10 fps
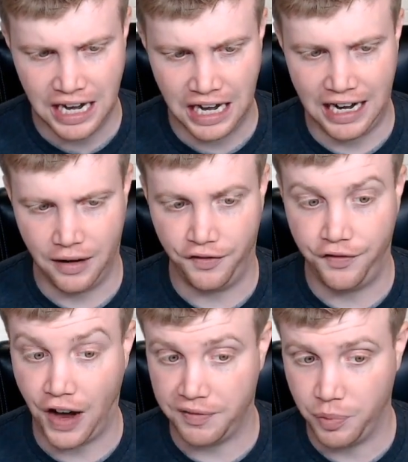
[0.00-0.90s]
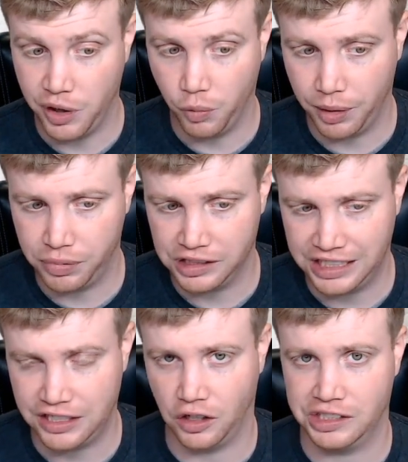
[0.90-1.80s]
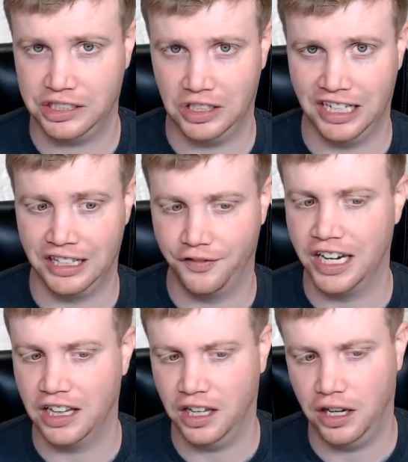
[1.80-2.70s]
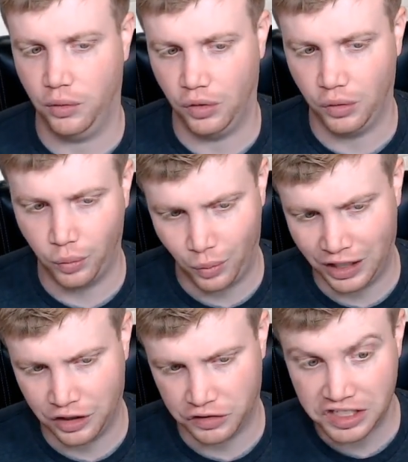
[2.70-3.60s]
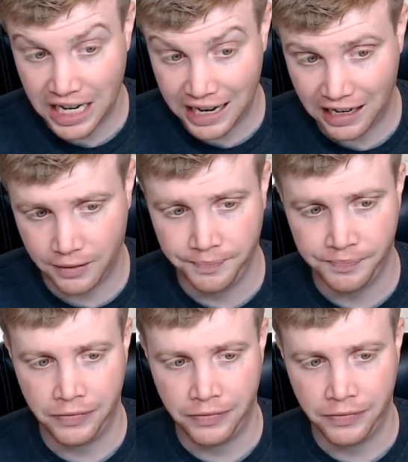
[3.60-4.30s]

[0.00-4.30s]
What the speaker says: 5.1% are still on the vanilla Windows 10,